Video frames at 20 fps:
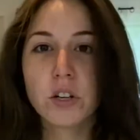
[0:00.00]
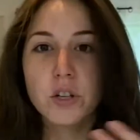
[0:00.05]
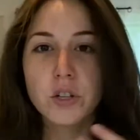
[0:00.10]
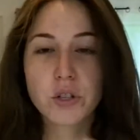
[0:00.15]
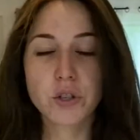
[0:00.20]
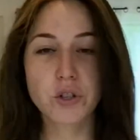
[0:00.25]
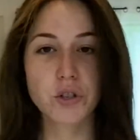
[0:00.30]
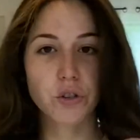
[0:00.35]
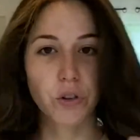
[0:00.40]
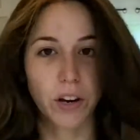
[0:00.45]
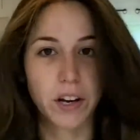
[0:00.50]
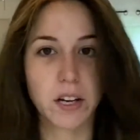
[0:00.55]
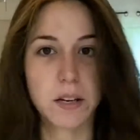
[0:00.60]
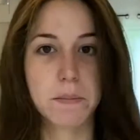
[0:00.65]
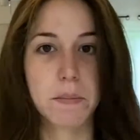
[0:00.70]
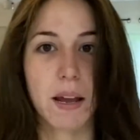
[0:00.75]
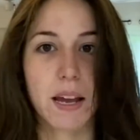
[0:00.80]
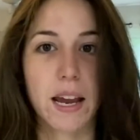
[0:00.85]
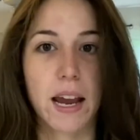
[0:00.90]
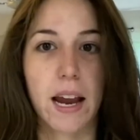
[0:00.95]
straighten
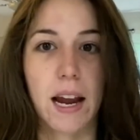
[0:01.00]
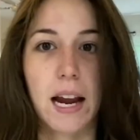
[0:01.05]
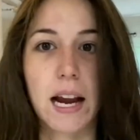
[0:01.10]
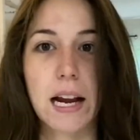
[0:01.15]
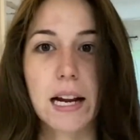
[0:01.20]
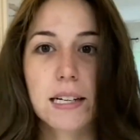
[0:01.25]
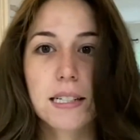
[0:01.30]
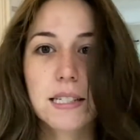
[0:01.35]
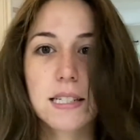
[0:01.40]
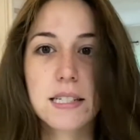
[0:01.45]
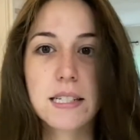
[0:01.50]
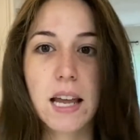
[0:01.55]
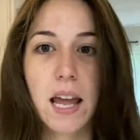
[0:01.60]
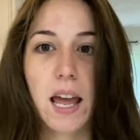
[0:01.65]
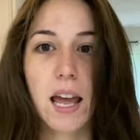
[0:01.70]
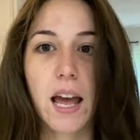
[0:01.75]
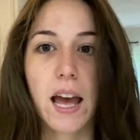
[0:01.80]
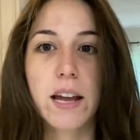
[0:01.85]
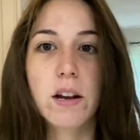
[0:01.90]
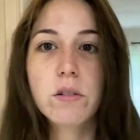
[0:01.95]
my hair
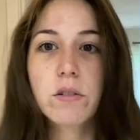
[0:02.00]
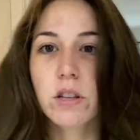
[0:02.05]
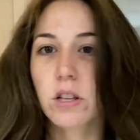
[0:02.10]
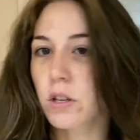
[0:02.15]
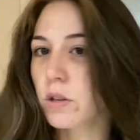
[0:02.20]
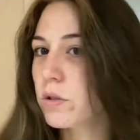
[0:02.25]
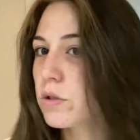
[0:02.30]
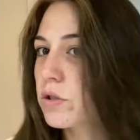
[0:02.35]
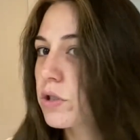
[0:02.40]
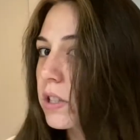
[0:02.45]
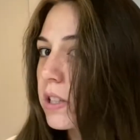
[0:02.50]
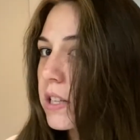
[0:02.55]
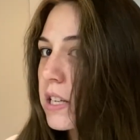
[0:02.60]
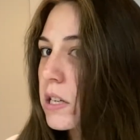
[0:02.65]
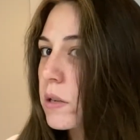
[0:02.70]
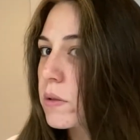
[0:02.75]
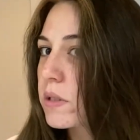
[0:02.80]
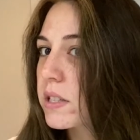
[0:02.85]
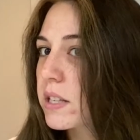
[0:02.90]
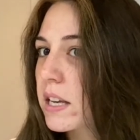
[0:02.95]
today. I don't usually
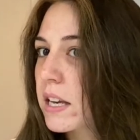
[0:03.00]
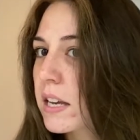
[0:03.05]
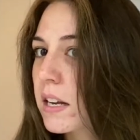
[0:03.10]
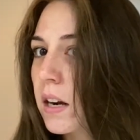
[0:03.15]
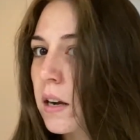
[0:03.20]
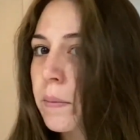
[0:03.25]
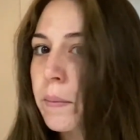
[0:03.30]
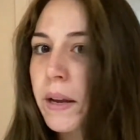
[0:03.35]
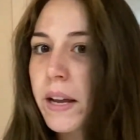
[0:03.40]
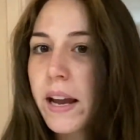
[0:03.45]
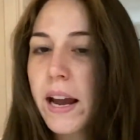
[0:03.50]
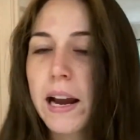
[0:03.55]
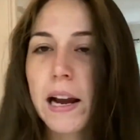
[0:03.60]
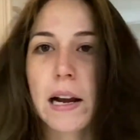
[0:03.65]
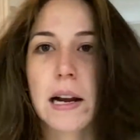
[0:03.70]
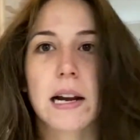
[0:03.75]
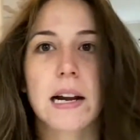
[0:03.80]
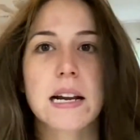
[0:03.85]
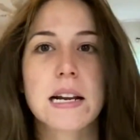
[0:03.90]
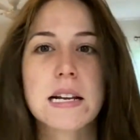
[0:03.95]
use heat on my
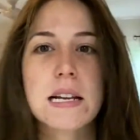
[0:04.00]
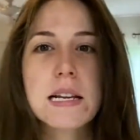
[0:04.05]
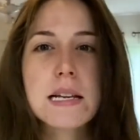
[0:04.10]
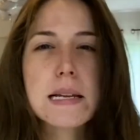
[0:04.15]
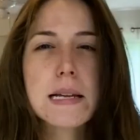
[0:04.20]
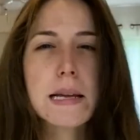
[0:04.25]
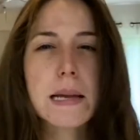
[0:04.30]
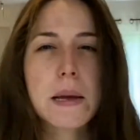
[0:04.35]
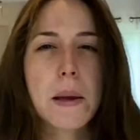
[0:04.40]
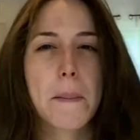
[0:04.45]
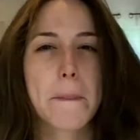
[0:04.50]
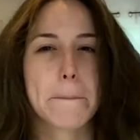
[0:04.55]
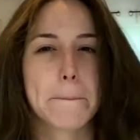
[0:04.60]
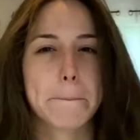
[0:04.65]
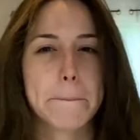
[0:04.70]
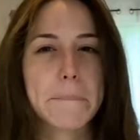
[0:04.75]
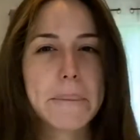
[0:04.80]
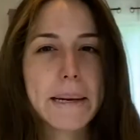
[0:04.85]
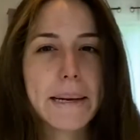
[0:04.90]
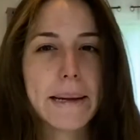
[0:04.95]
hair
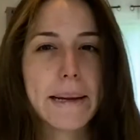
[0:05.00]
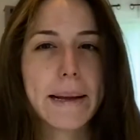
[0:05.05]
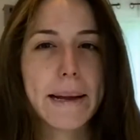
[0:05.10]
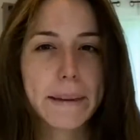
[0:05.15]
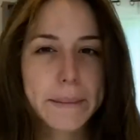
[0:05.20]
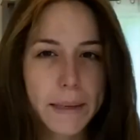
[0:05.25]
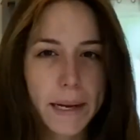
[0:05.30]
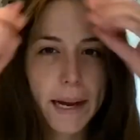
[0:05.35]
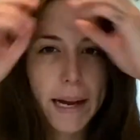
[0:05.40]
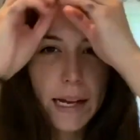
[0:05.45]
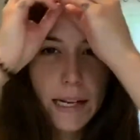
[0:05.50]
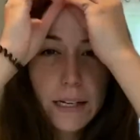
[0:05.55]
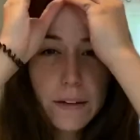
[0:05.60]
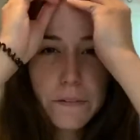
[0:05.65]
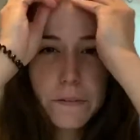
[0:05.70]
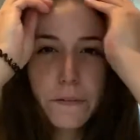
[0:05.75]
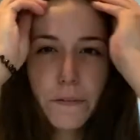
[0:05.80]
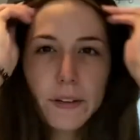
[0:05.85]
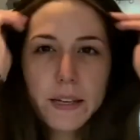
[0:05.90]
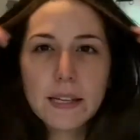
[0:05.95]
but I'm kind of
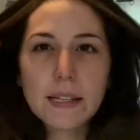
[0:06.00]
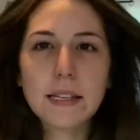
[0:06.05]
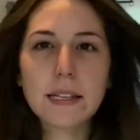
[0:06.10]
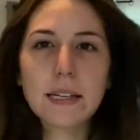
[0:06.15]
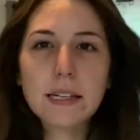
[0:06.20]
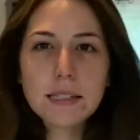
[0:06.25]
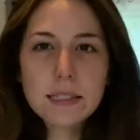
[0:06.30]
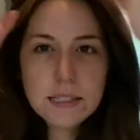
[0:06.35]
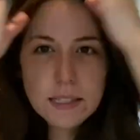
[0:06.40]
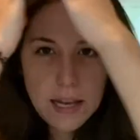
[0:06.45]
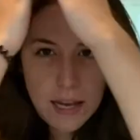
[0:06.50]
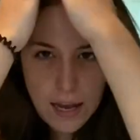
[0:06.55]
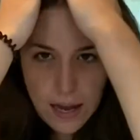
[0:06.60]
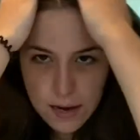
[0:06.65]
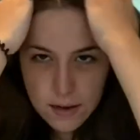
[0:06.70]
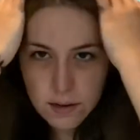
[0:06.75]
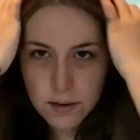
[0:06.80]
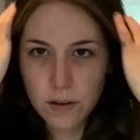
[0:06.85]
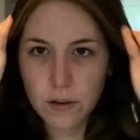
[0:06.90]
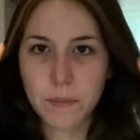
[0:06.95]
feeling it today. I
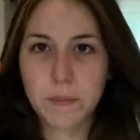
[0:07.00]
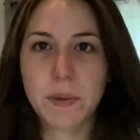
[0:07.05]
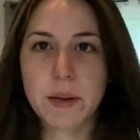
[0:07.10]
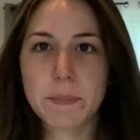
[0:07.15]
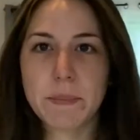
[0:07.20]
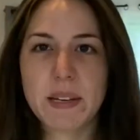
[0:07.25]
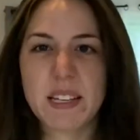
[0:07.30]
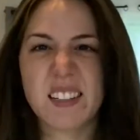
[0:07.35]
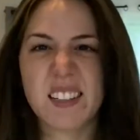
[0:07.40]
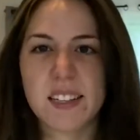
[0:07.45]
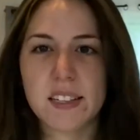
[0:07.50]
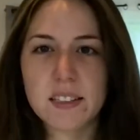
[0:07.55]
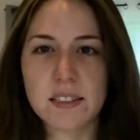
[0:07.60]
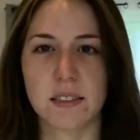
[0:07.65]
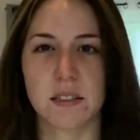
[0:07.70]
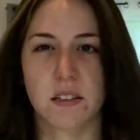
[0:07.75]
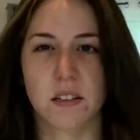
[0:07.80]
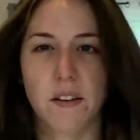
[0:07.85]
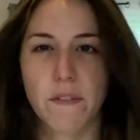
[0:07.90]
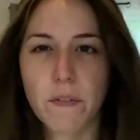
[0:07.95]
don't know, it might feel like a little
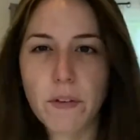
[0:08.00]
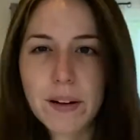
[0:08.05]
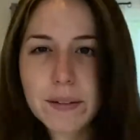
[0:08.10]
different.